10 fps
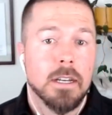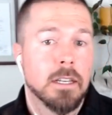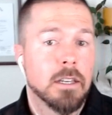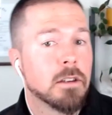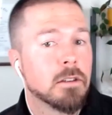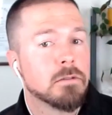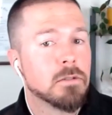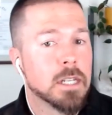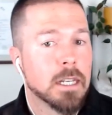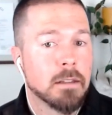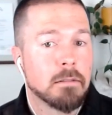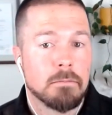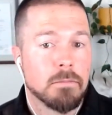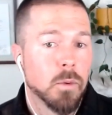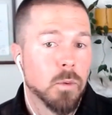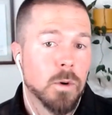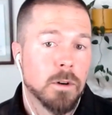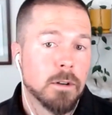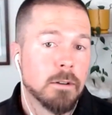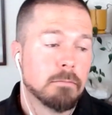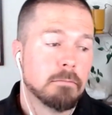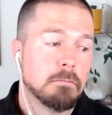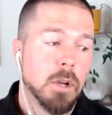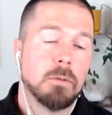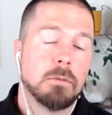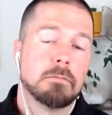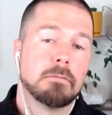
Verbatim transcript: and using the word no?